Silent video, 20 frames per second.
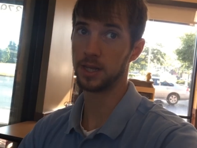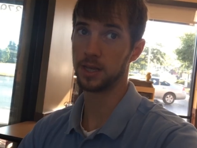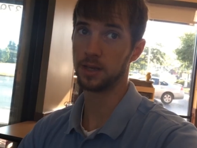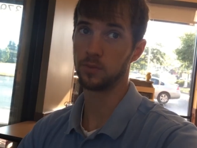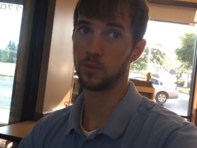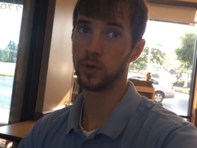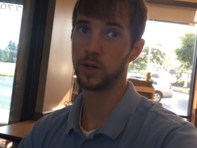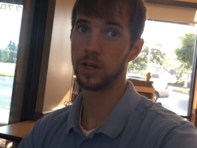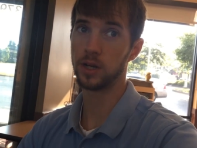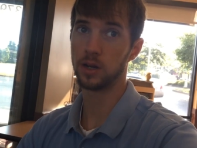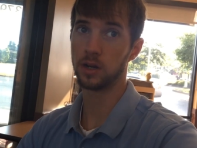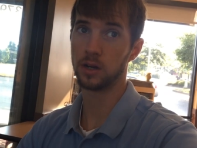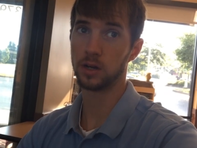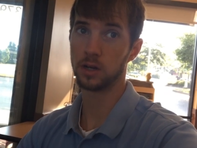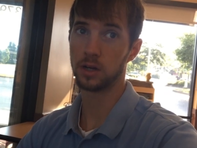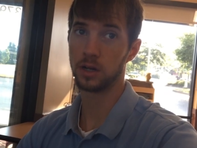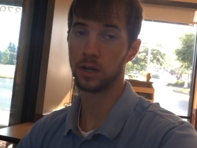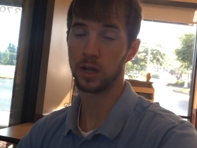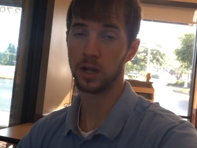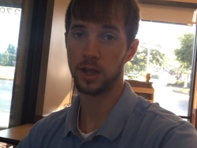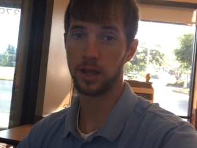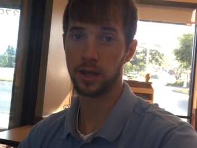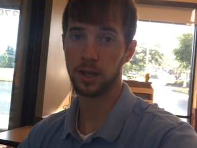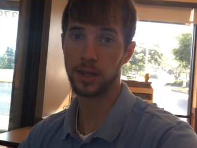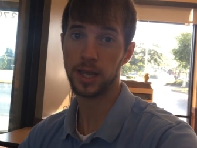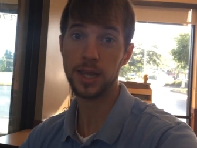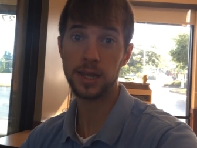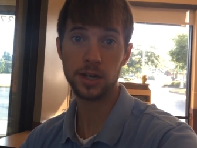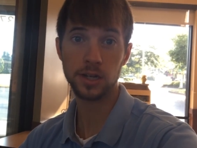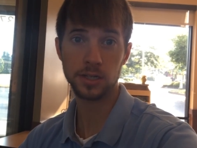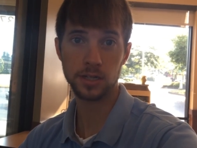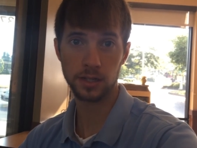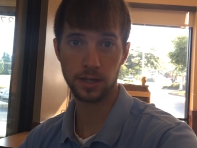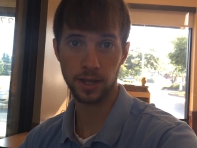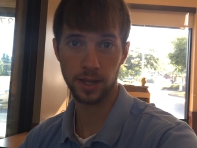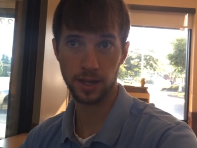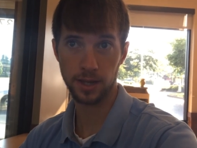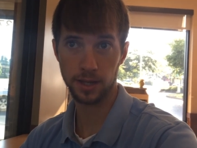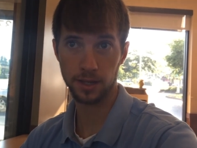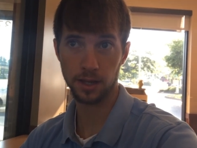Yeah, we are here
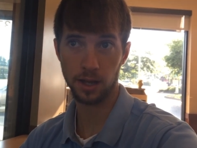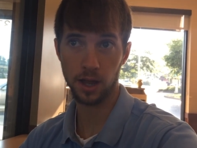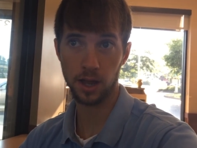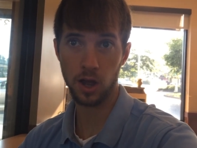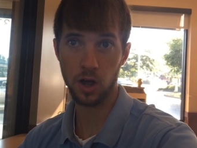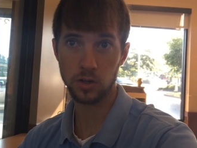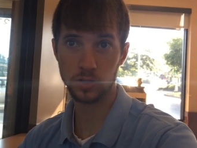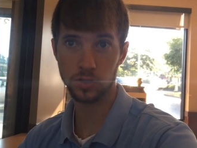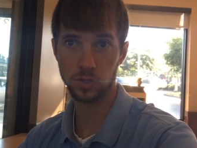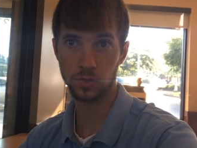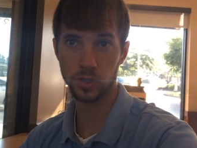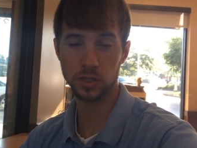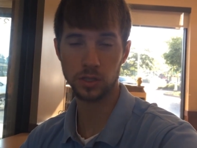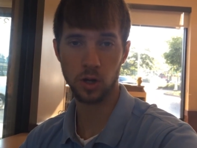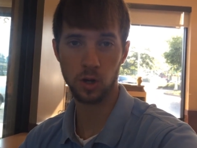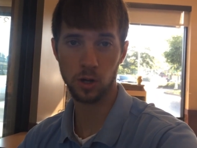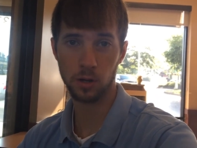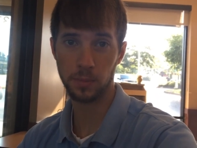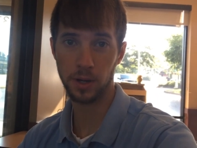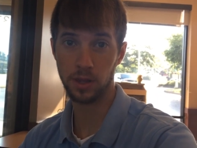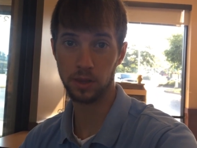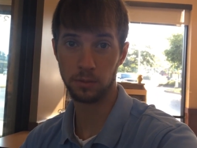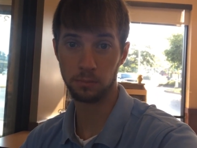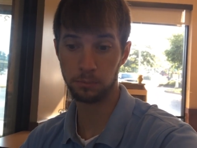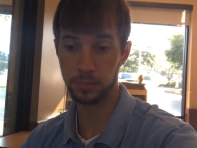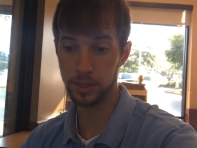today also to talk about the